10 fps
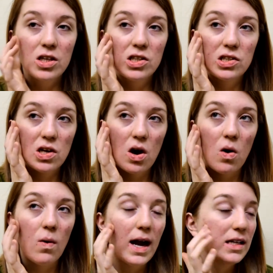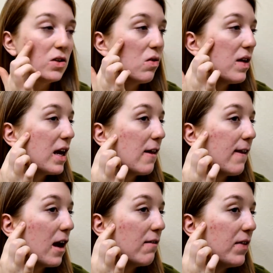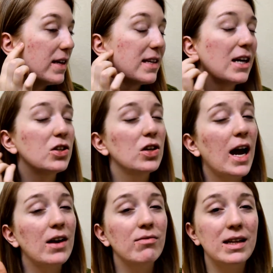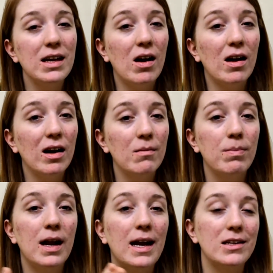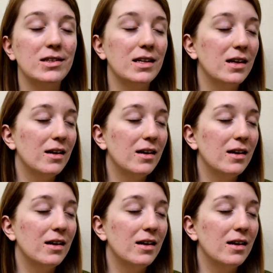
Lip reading: So I do think a lot of this, I tried really hard, but I just,